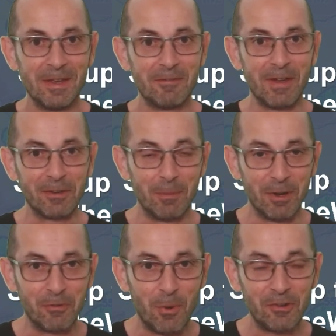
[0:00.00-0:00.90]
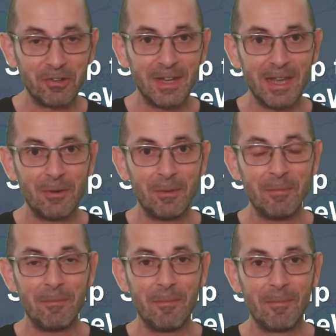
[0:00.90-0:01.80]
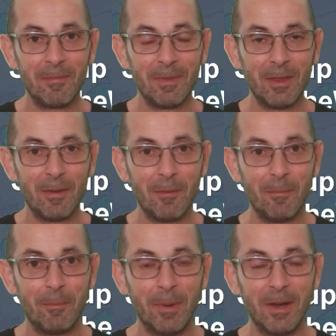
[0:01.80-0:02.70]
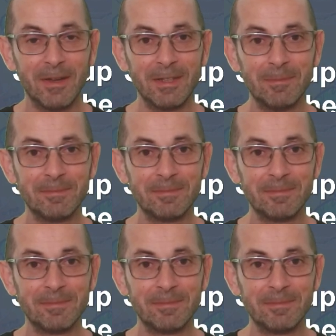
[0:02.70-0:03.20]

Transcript: Thanks so much for watching now. Bye.